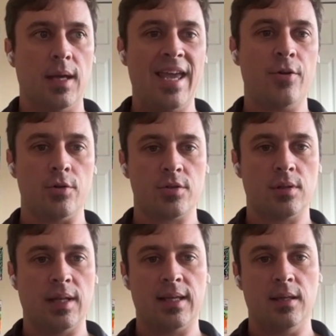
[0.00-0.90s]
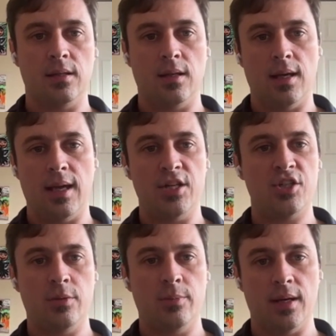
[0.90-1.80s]
anchors like in
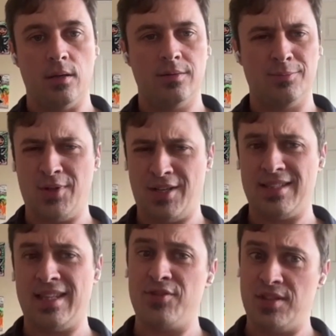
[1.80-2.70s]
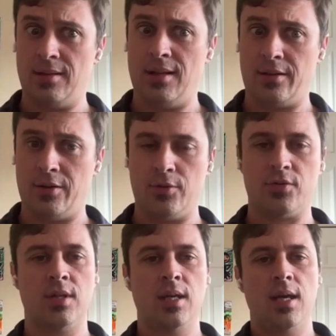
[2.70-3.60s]
HTML because they've seen a lot of
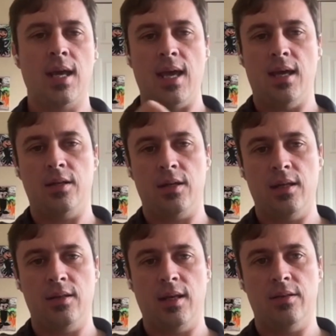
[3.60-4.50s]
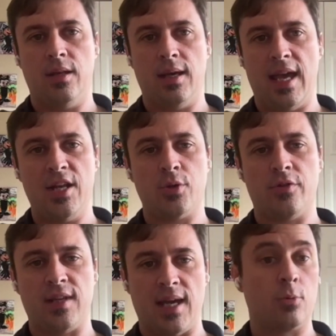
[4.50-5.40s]
those. And in the
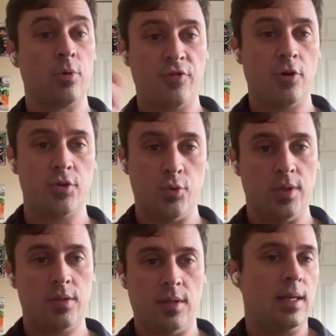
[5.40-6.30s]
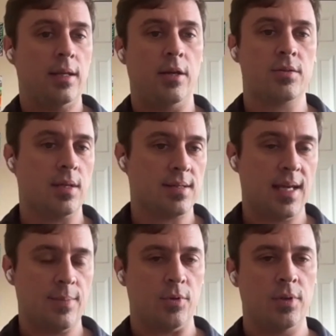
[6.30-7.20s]
href tag, refer to it. And here's an
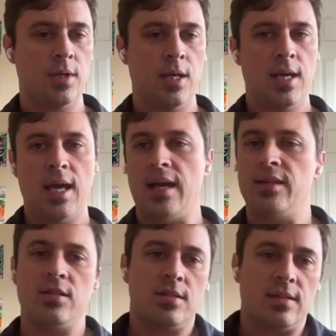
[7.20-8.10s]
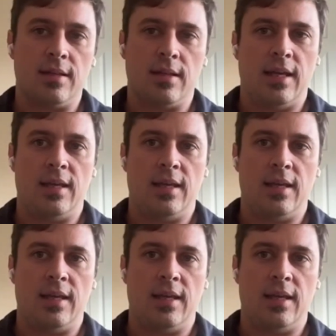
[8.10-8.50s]
example. And they just